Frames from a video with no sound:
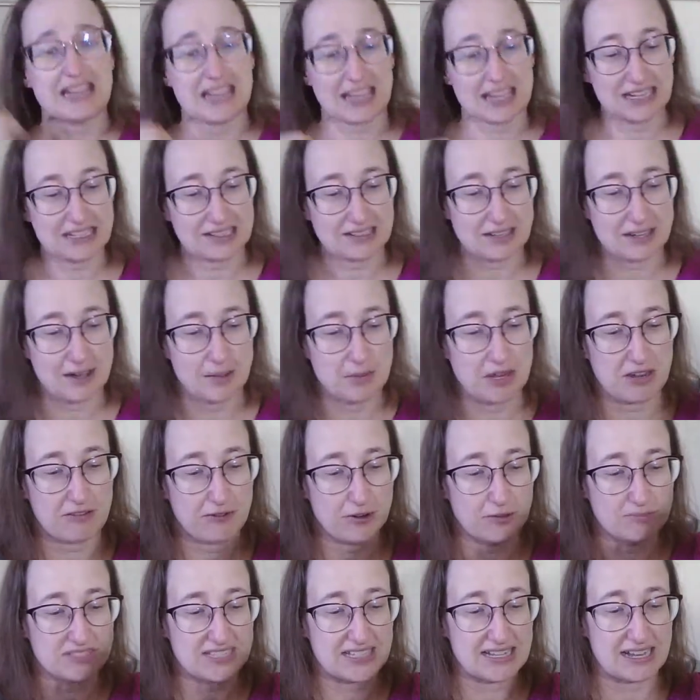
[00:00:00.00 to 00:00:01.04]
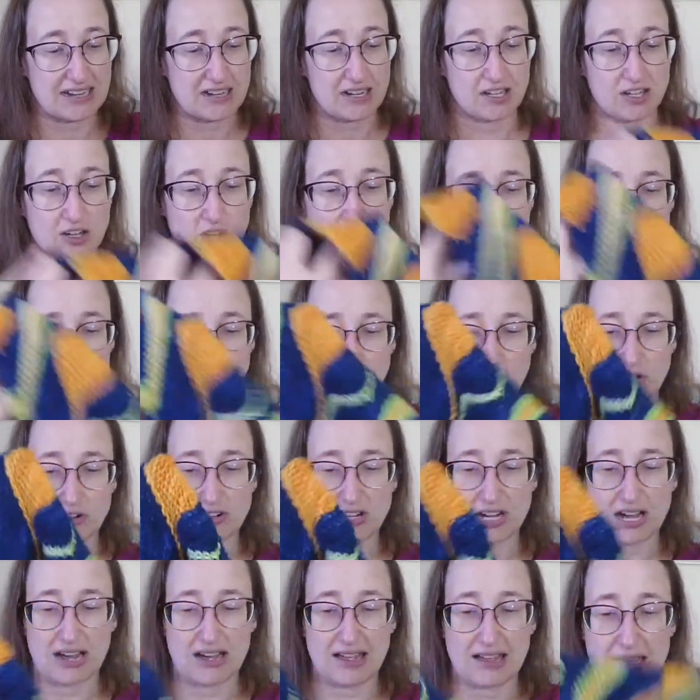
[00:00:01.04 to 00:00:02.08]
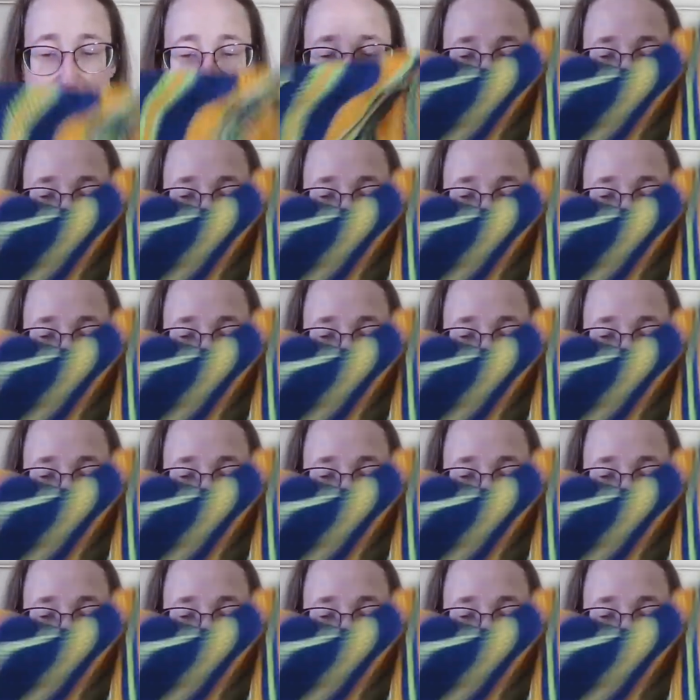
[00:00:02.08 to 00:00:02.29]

kit coming from Zen Yarn Garden. I am